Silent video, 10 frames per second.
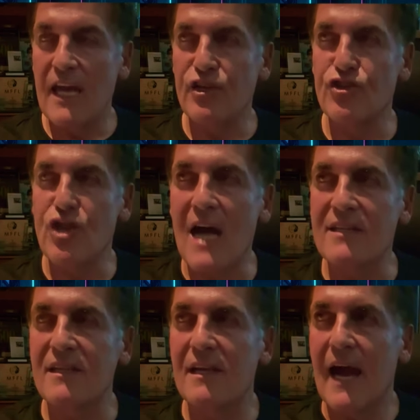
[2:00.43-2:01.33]
You're
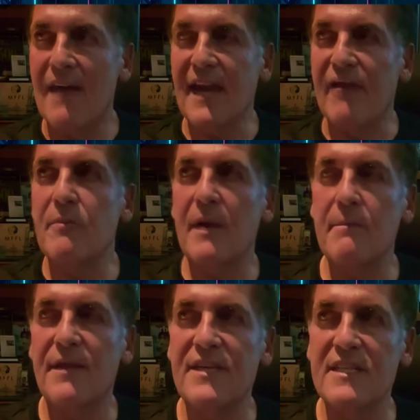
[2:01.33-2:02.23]
not, I think everybody
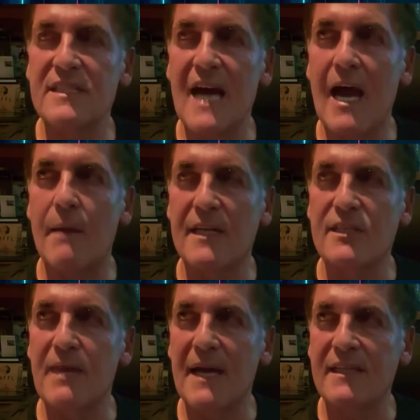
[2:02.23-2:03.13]
by this time
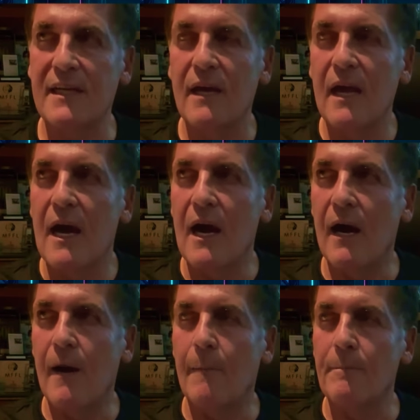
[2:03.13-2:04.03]
expected
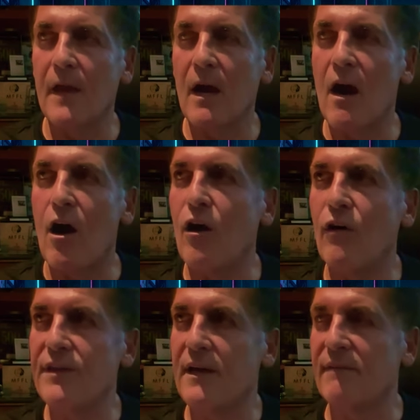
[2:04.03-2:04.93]
um,
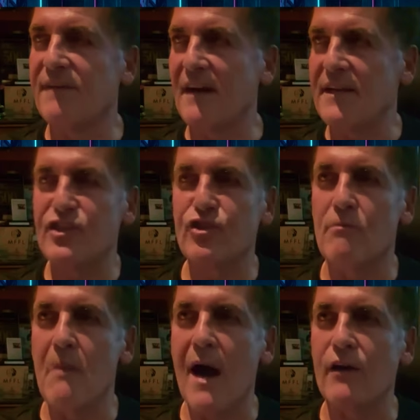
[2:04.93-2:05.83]
all the foundational
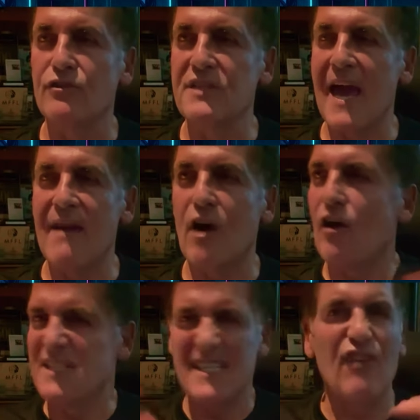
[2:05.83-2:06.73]
models to have
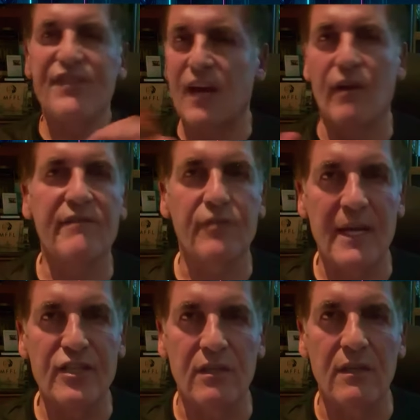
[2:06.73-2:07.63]
all this healthcare
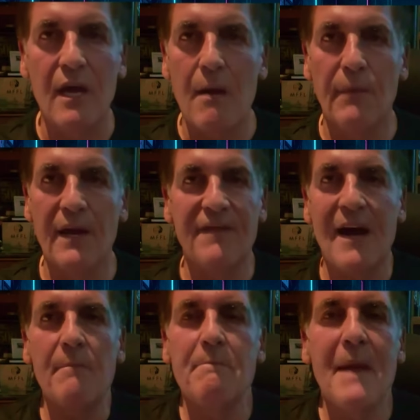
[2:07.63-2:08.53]
information. But if
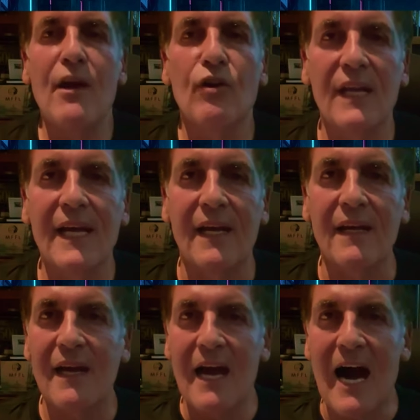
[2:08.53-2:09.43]
I'm Mayo
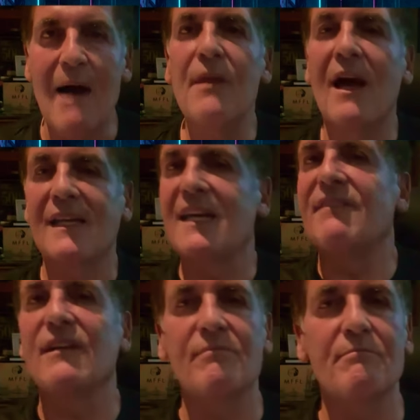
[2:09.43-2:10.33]
Clinic, I'm not
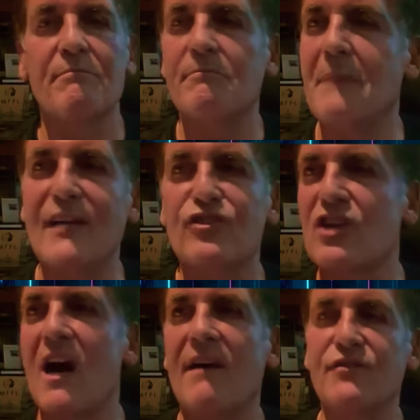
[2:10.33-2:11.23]
giving
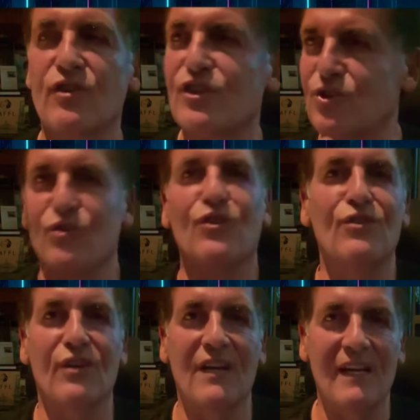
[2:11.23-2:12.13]
Microsoft or Google
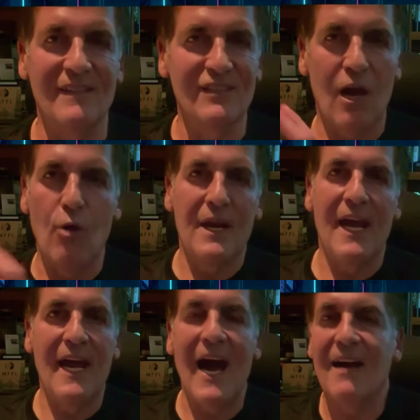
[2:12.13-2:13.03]
or
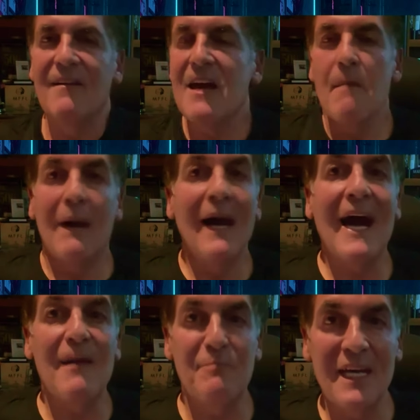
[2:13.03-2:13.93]
OpenAI my
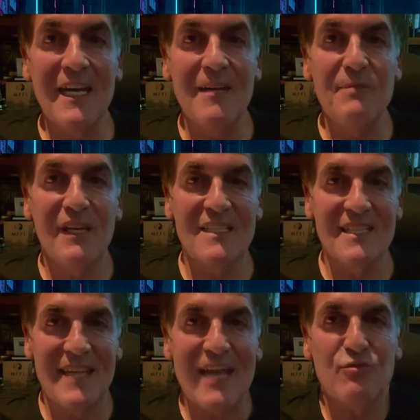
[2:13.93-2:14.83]
I P
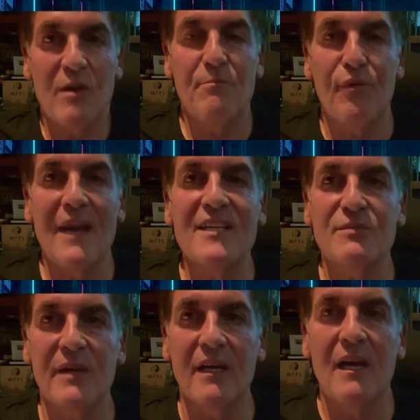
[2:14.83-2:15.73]
because that's what
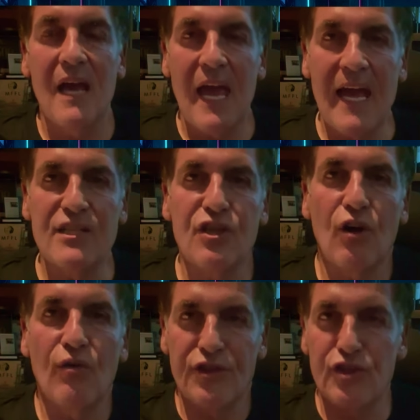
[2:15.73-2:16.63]
brands me. And
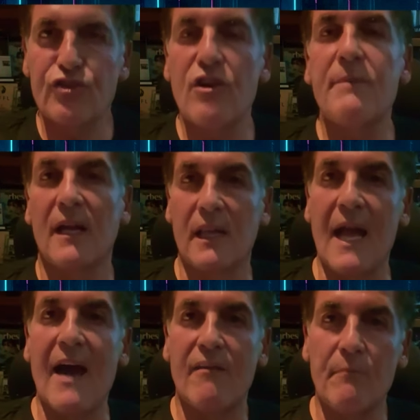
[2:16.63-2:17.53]
so there's going to be a
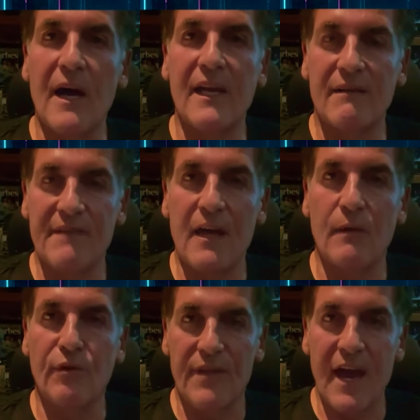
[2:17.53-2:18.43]
lot of money
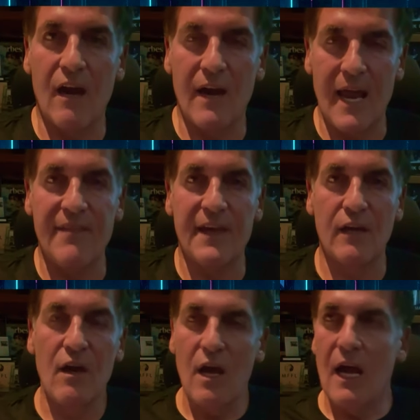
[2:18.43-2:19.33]
available there. And I
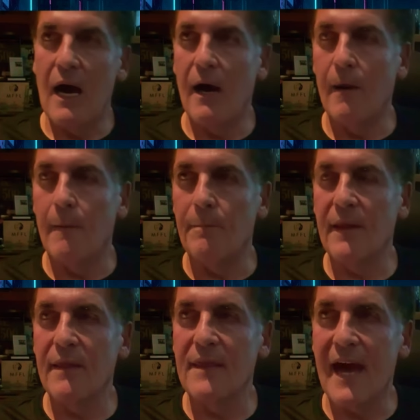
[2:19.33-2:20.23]
think um,
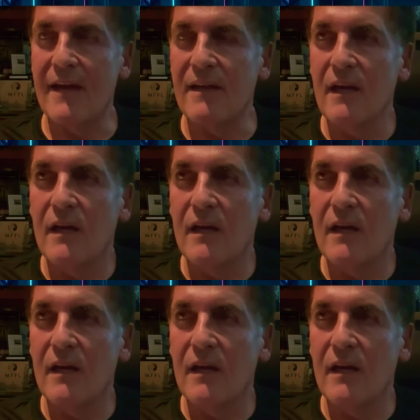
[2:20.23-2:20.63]
that